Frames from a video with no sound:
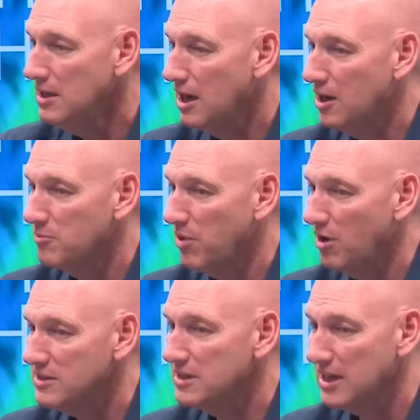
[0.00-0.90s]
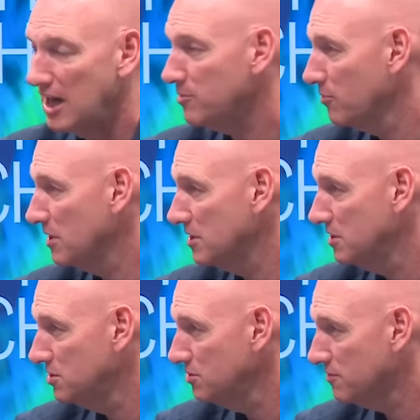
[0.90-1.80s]
uh, Paul said the gospel went to the
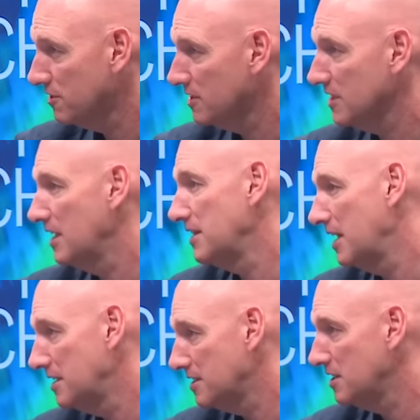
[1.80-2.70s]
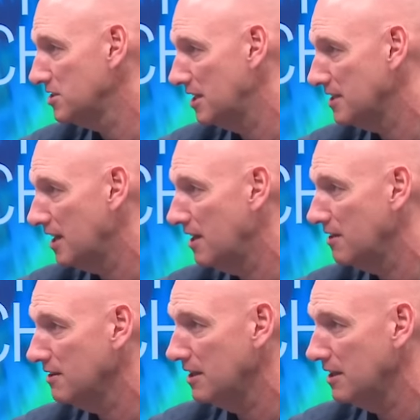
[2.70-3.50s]
Jew first and then to the Gentile,